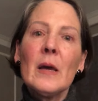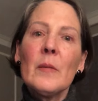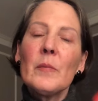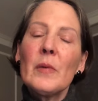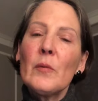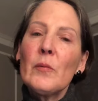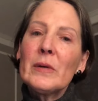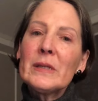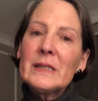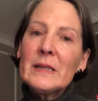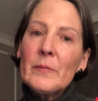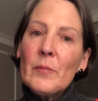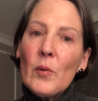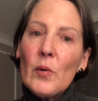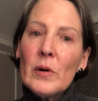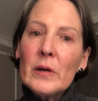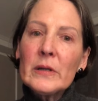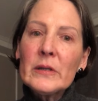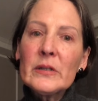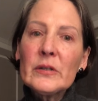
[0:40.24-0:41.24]
But what's
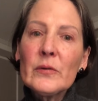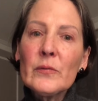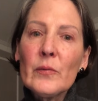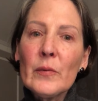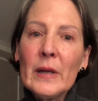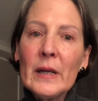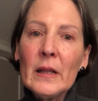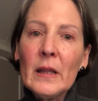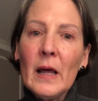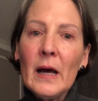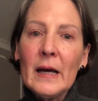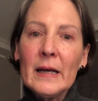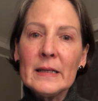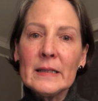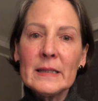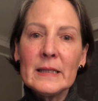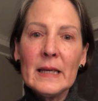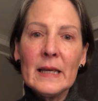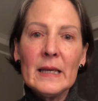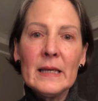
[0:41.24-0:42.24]
important to
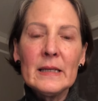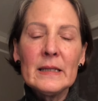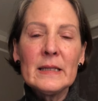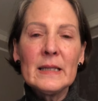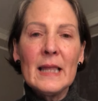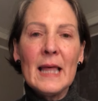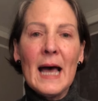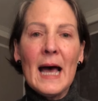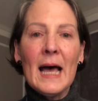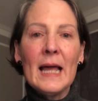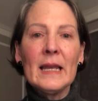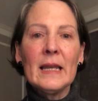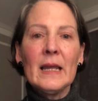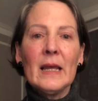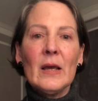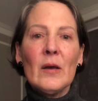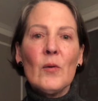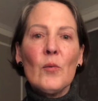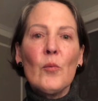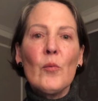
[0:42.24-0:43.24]
realize is that
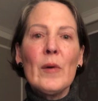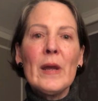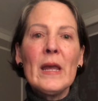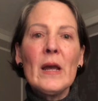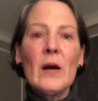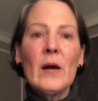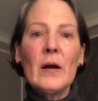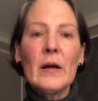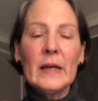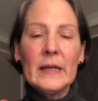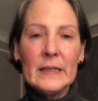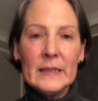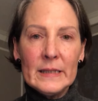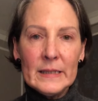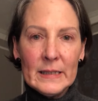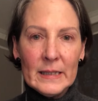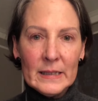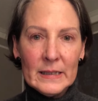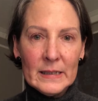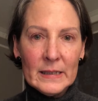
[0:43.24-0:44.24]
we are
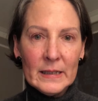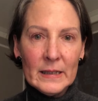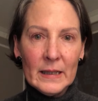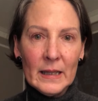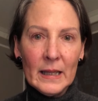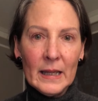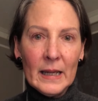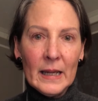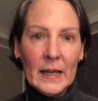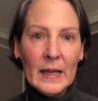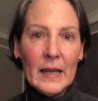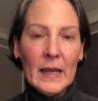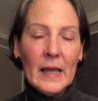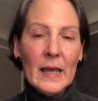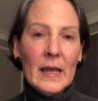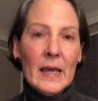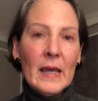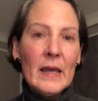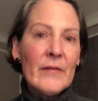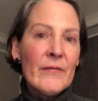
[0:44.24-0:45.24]
consistently
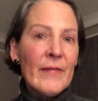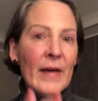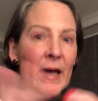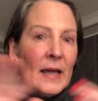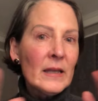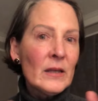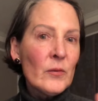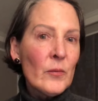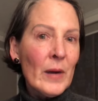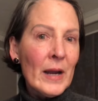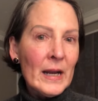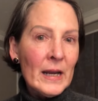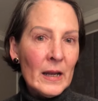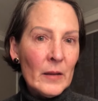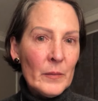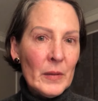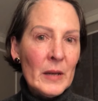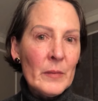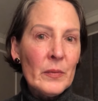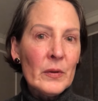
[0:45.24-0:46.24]

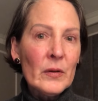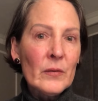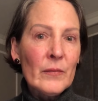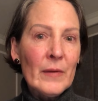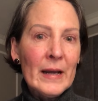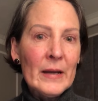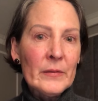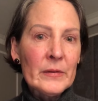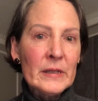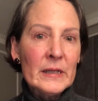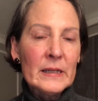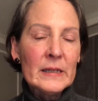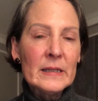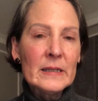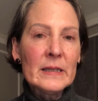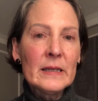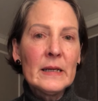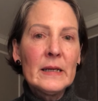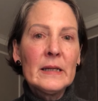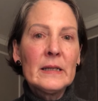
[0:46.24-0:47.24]
evaluating people around
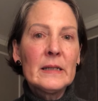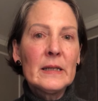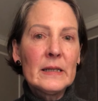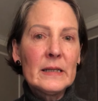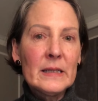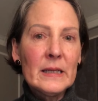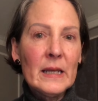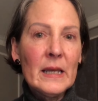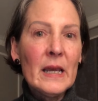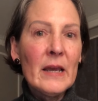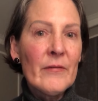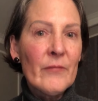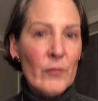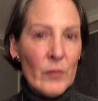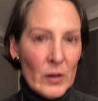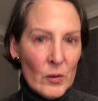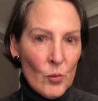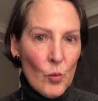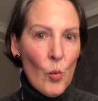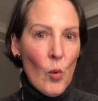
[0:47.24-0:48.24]
us to see if
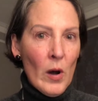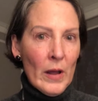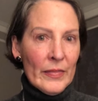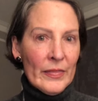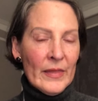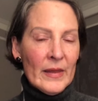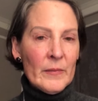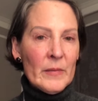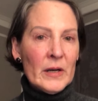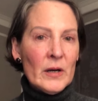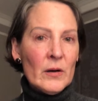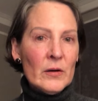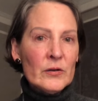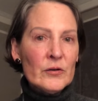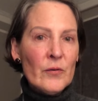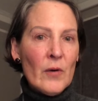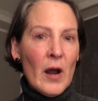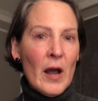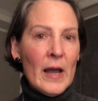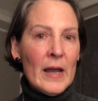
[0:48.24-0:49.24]
we want them in our
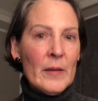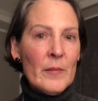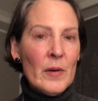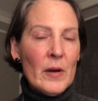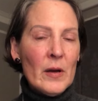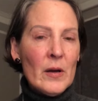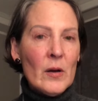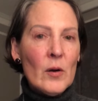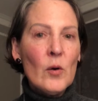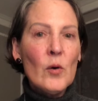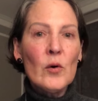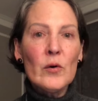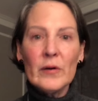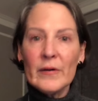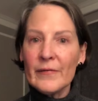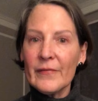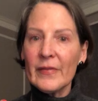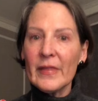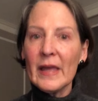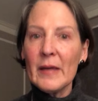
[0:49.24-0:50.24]
tribe or
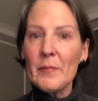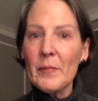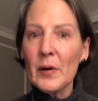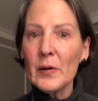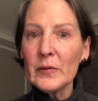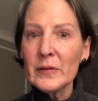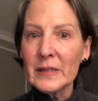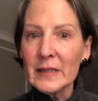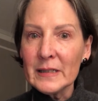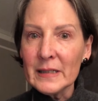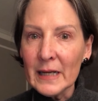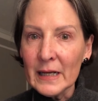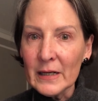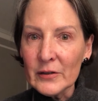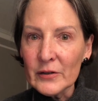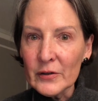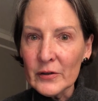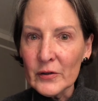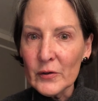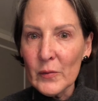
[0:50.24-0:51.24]
if they pose a
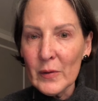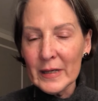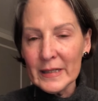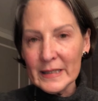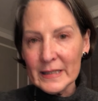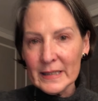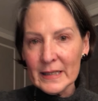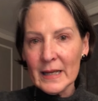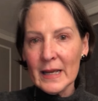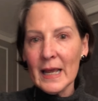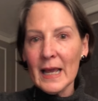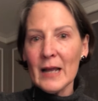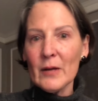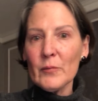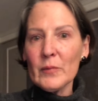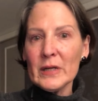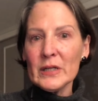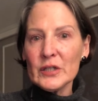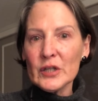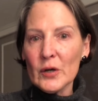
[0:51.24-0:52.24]
danger to us and
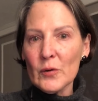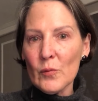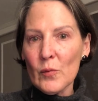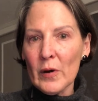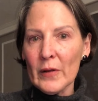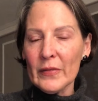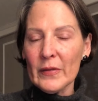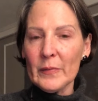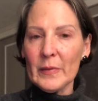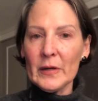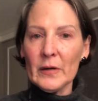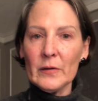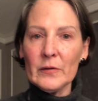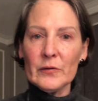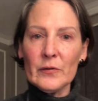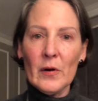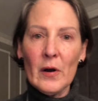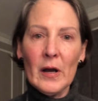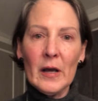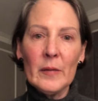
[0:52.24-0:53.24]
we don't want them in our
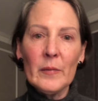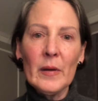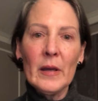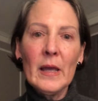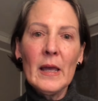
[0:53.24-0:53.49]
tribe.